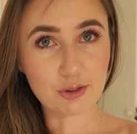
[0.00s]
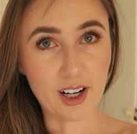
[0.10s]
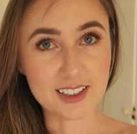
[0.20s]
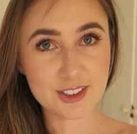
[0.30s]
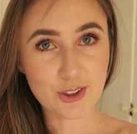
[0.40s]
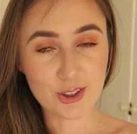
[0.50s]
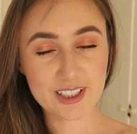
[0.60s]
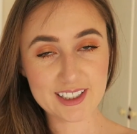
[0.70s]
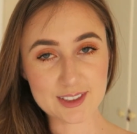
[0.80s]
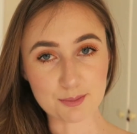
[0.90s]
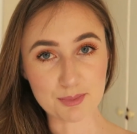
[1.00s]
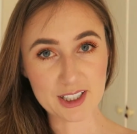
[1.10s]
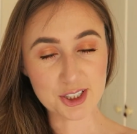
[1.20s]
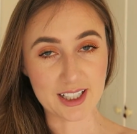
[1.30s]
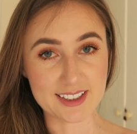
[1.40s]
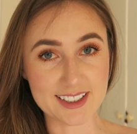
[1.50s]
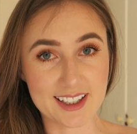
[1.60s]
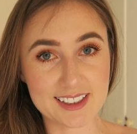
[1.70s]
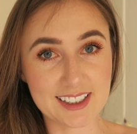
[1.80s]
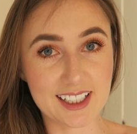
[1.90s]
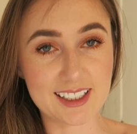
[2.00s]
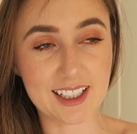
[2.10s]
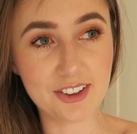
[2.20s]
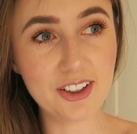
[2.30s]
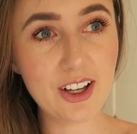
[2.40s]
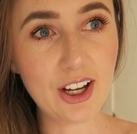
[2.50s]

Right, so it is much later in the day now.